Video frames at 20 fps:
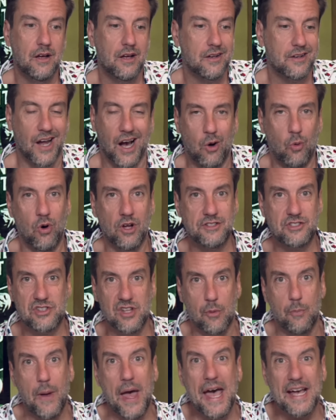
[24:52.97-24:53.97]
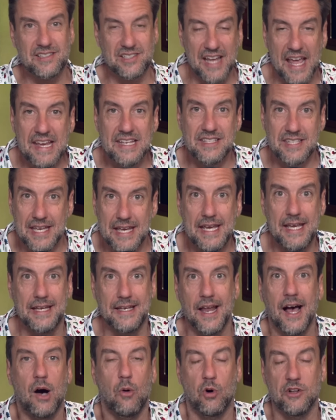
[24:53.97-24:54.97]
Not once they're past eighteen,
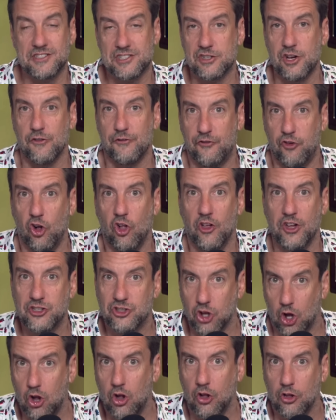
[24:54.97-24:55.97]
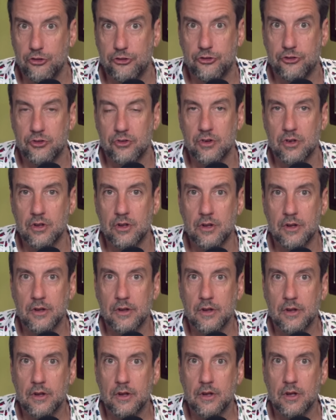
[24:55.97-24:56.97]
not once they're full adults.
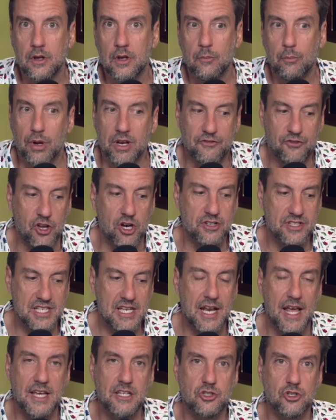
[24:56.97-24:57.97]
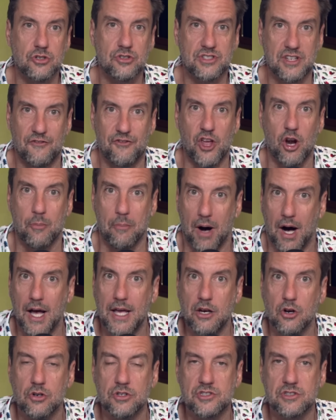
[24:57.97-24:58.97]
But if they're teenagers, if they're
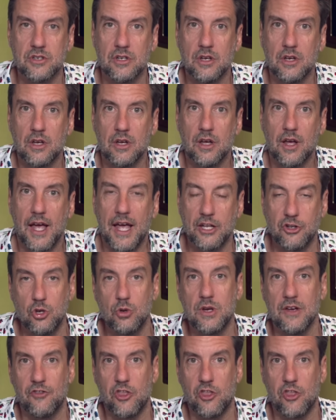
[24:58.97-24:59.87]
minors, and you give